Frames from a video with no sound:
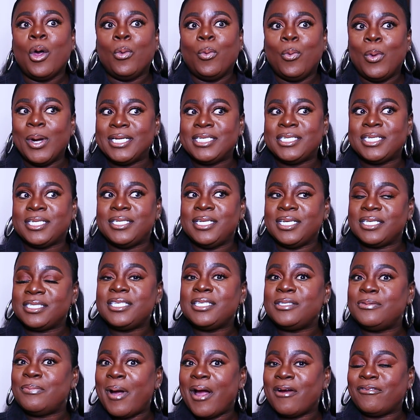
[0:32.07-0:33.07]
which
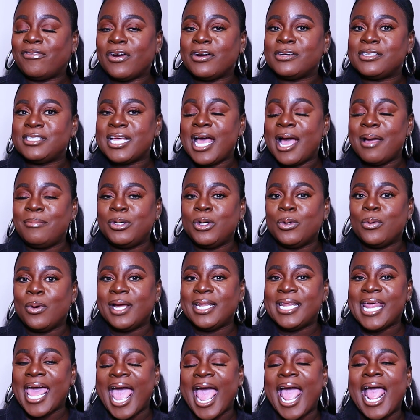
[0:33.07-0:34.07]
this is my first time
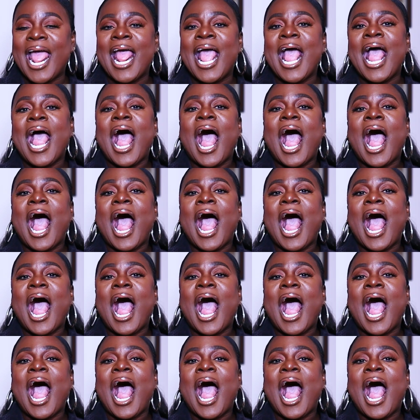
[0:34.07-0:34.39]
doing that.